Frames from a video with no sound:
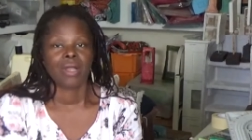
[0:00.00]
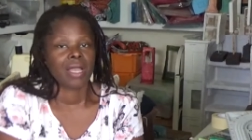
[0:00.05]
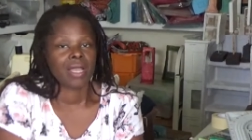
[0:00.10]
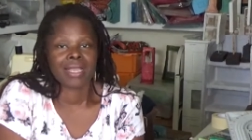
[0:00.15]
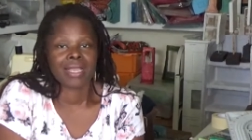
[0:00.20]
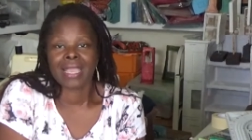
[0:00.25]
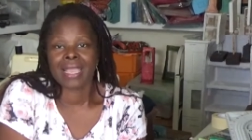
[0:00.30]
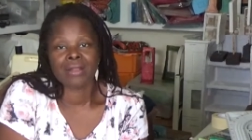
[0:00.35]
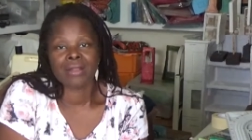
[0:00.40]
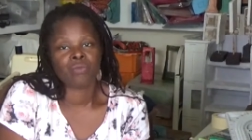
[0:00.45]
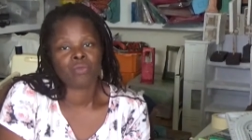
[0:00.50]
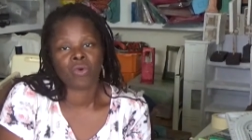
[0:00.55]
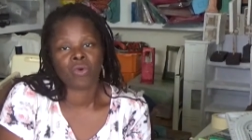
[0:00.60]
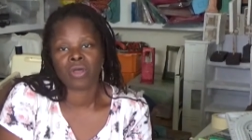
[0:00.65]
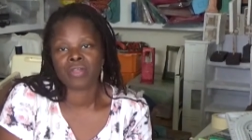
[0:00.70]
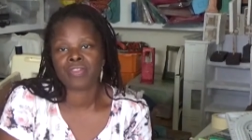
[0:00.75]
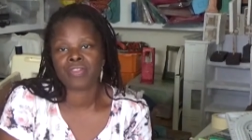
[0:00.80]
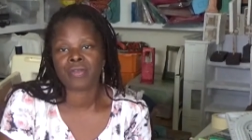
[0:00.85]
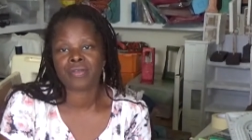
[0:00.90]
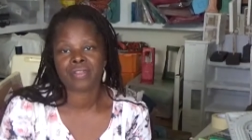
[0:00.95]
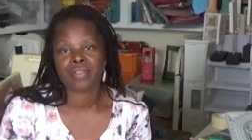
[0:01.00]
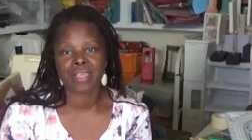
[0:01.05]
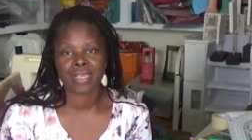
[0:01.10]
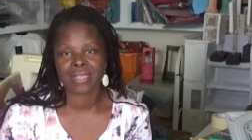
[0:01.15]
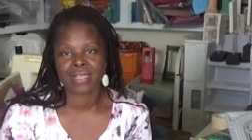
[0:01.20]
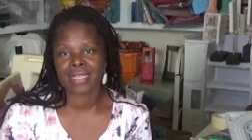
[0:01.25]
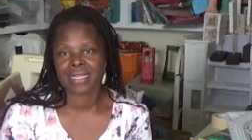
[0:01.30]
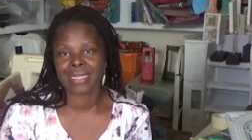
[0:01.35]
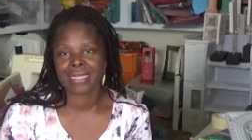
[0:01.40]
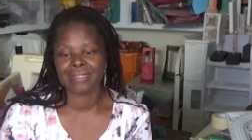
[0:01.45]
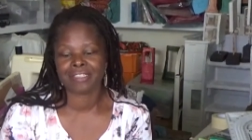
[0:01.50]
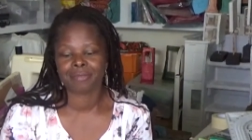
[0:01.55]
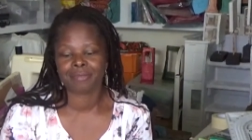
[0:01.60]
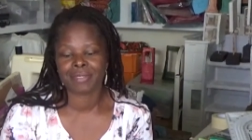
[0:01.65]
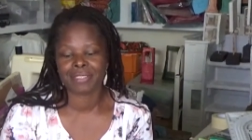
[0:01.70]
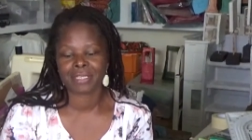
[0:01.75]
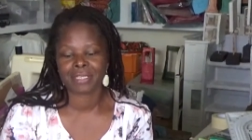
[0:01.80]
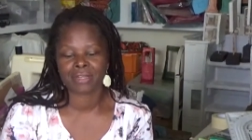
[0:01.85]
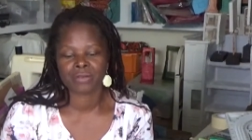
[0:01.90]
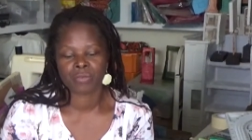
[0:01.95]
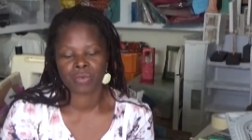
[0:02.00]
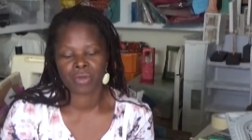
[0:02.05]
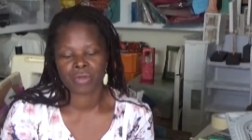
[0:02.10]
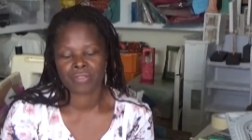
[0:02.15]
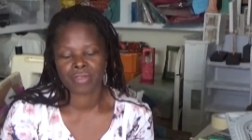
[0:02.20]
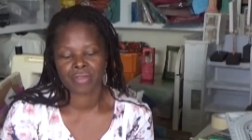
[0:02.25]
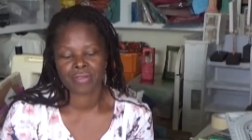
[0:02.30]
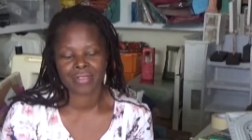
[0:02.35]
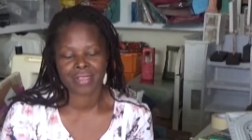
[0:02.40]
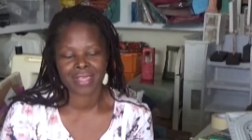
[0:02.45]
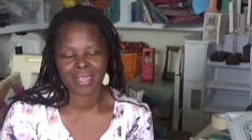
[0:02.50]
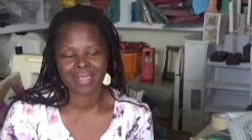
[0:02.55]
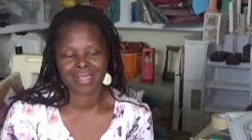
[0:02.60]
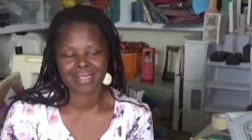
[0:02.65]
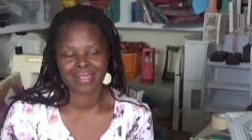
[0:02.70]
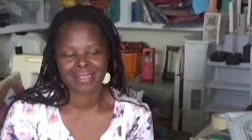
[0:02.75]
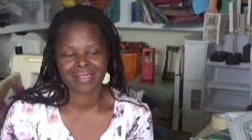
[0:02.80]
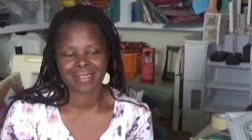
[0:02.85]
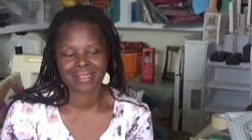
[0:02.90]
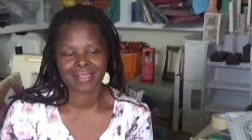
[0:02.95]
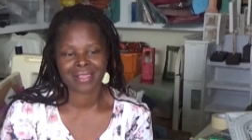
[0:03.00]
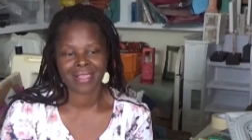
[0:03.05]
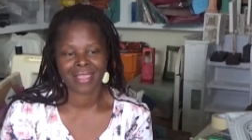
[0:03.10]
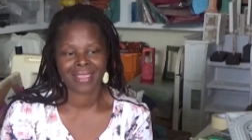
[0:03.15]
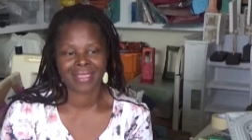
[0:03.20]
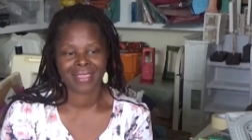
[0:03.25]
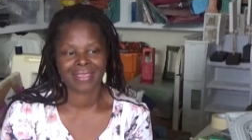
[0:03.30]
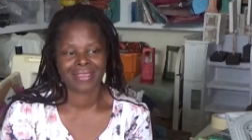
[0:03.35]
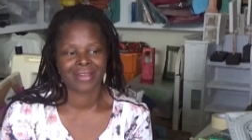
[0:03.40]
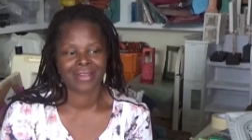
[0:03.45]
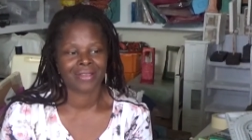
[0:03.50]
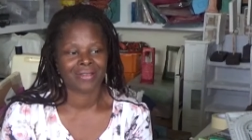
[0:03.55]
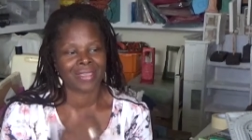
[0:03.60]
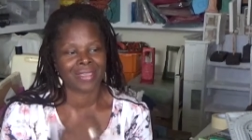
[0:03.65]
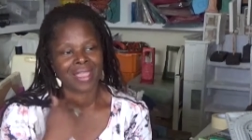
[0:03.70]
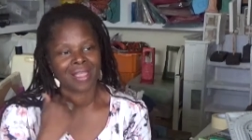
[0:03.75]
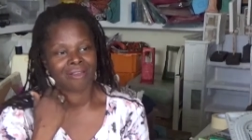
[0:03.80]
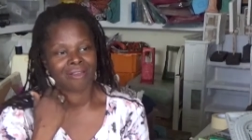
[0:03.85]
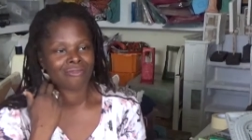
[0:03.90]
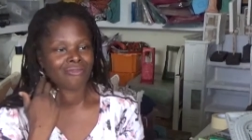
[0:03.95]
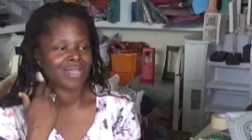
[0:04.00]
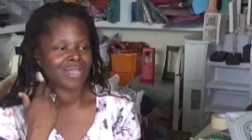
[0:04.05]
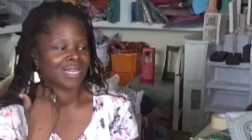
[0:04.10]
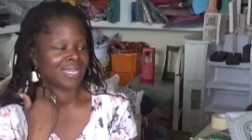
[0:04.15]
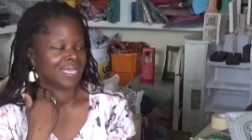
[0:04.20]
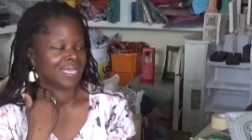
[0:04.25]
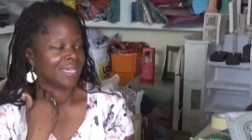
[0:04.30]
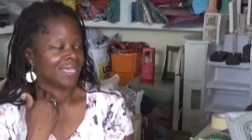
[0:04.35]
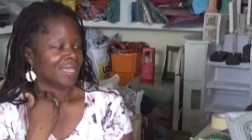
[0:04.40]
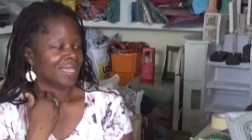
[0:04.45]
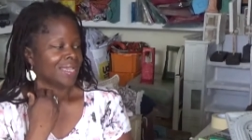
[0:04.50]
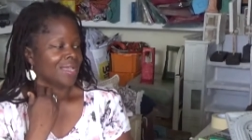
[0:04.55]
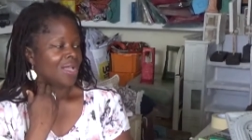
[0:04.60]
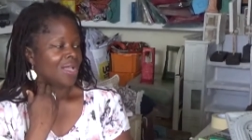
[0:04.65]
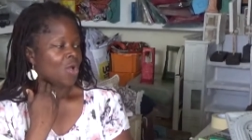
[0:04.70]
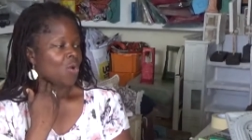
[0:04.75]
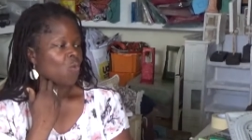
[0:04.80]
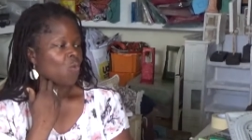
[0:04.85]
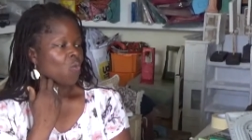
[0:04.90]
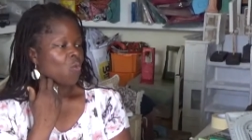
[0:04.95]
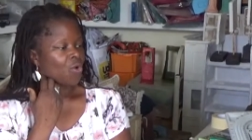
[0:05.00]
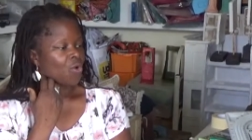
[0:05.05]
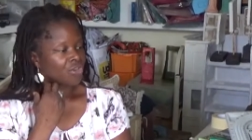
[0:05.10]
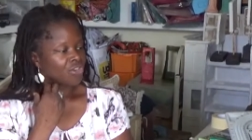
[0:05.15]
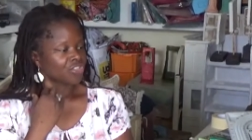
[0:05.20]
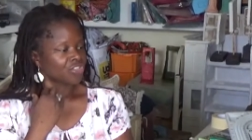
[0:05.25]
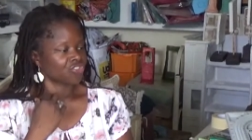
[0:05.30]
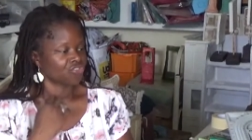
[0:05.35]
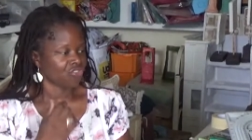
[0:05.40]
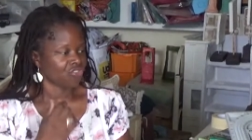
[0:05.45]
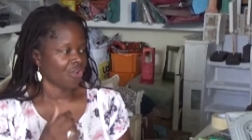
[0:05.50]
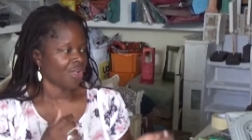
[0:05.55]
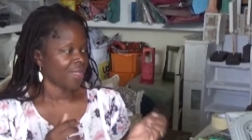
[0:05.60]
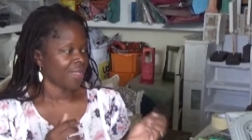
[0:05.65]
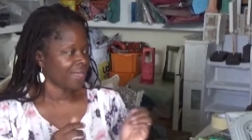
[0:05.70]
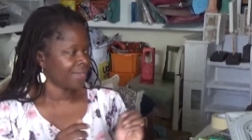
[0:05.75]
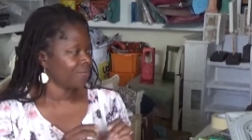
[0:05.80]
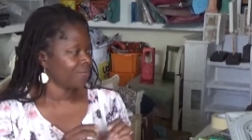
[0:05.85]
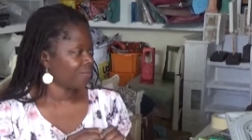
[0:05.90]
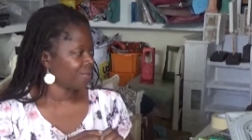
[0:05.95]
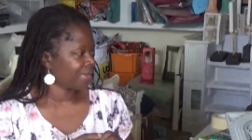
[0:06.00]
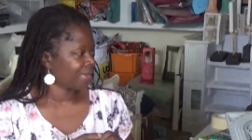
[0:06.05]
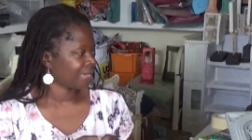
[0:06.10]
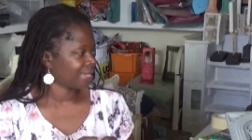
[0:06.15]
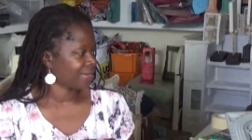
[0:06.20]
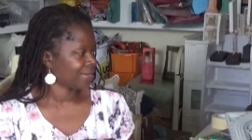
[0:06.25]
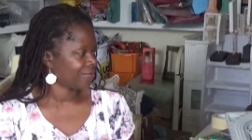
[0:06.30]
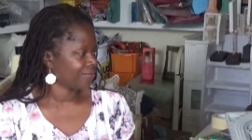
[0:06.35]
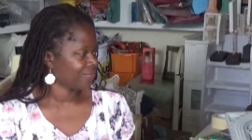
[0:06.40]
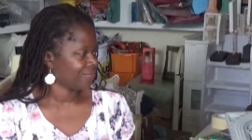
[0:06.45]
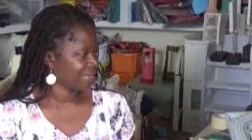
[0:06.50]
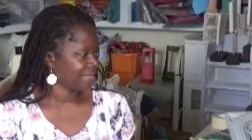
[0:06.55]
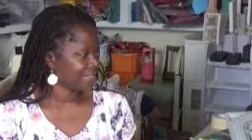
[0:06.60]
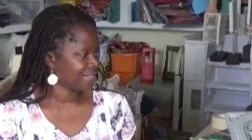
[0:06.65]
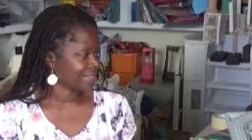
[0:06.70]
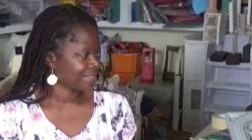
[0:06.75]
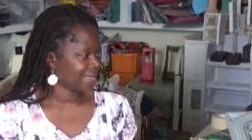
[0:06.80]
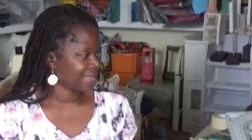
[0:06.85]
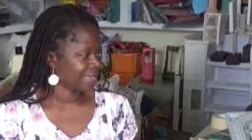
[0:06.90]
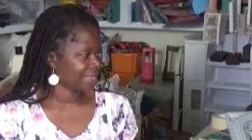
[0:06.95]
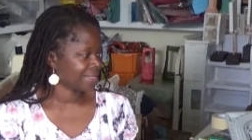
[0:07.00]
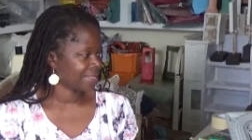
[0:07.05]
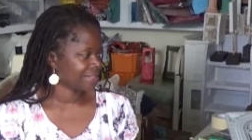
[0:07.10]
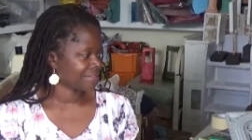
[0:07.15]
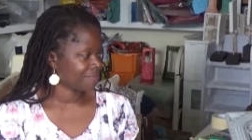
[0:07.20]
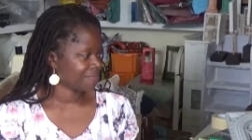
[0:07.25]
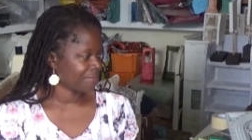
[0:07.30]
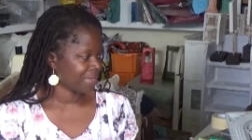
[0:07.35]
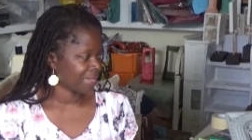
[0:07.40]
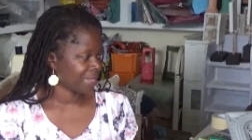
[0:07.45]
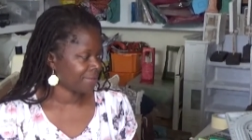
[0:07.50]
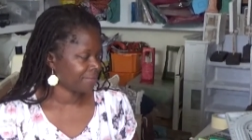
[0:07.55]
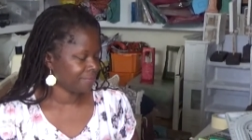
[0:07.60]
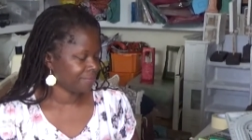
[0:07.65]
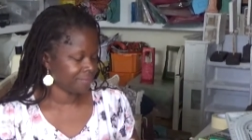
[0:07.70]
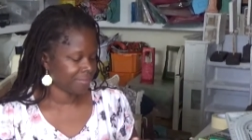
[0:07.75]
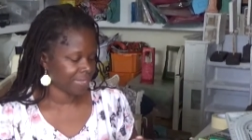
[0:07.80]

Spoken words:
again, what are those things that need to be done, and what are those things like, you know, yeah, I really want to try working on these things, but